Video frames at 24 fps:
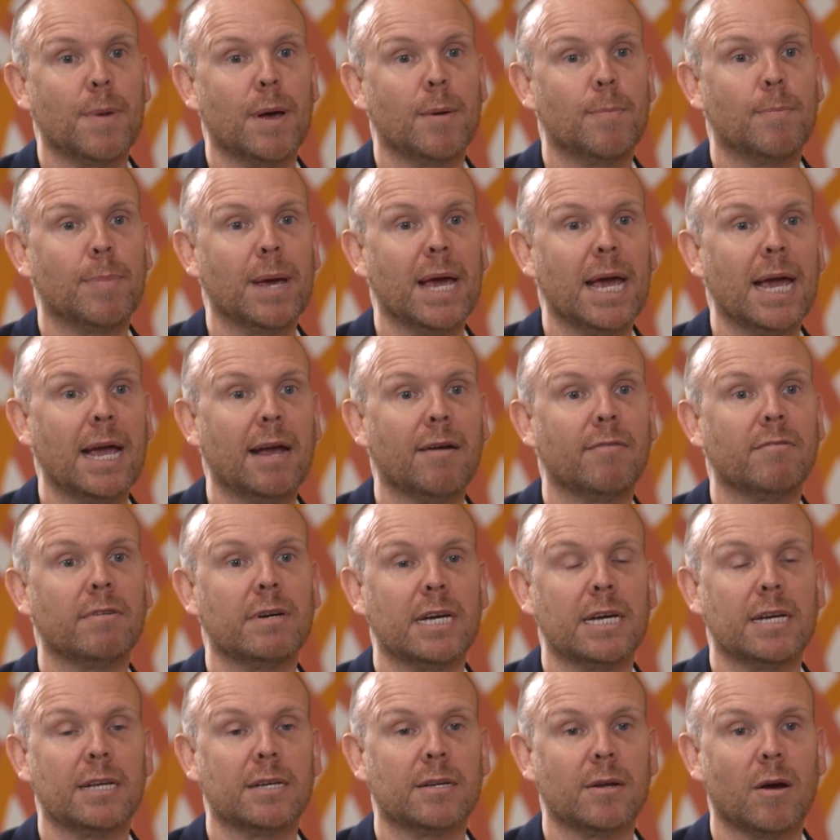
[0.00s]
a
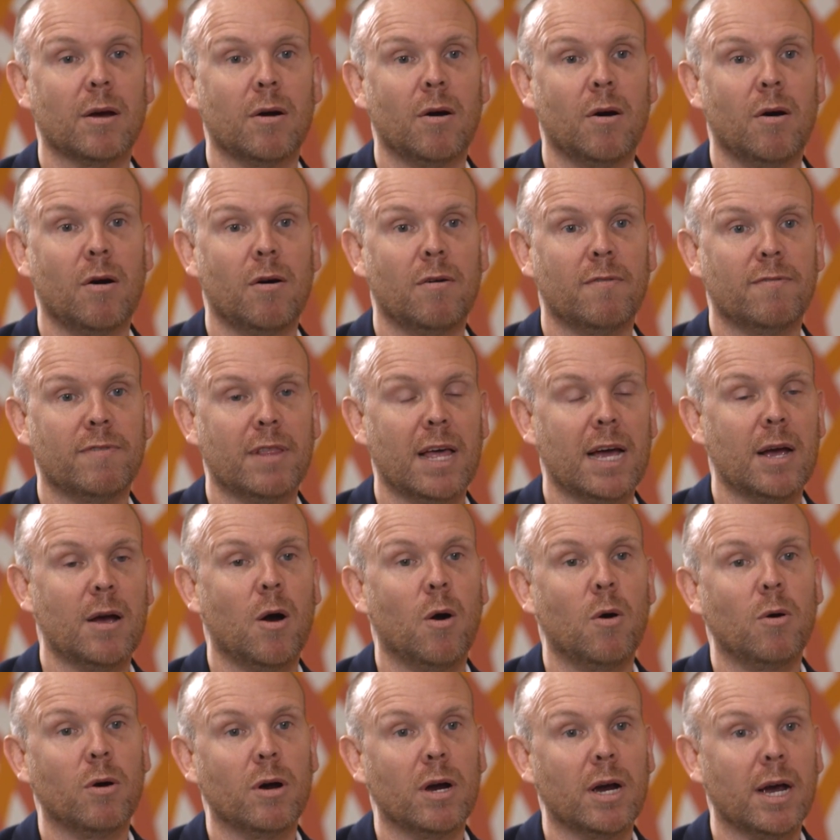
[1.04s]
period of like
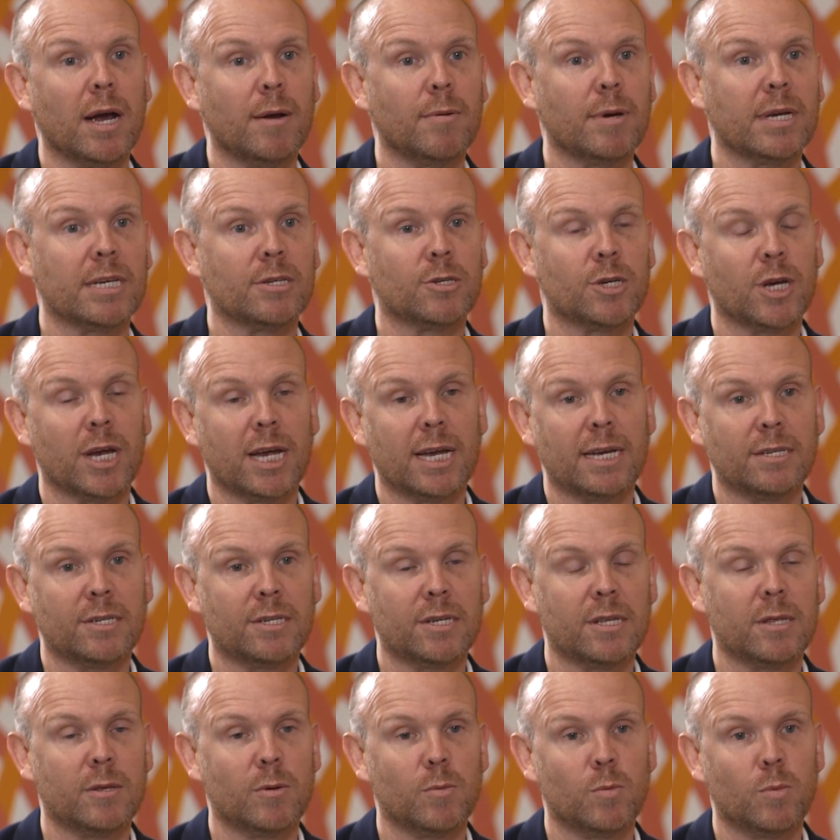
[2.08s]
ongoing change
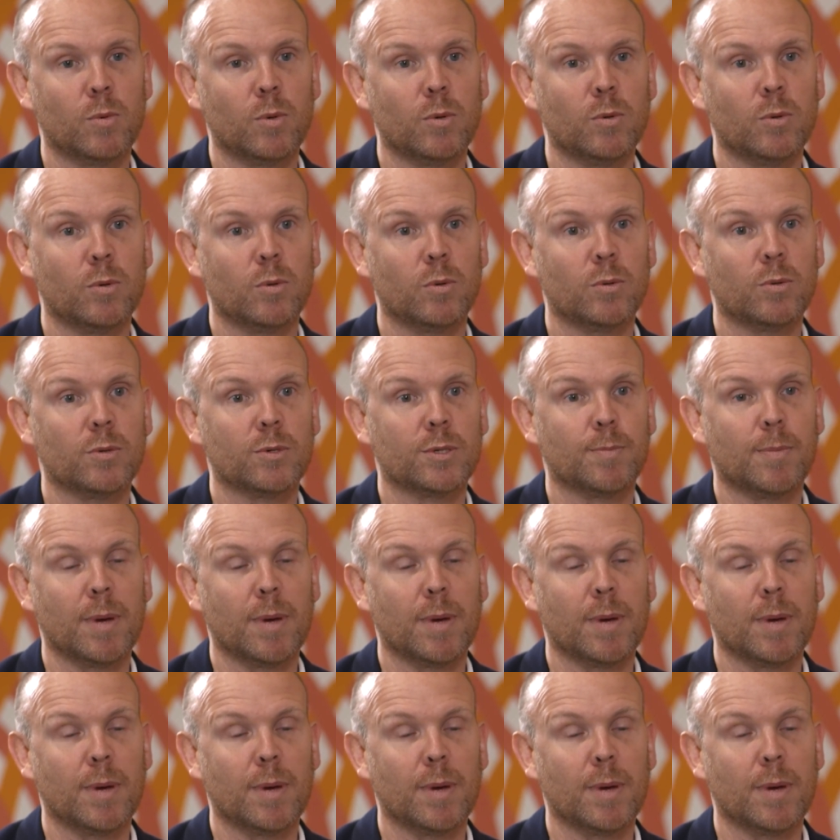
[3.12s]
in the rules.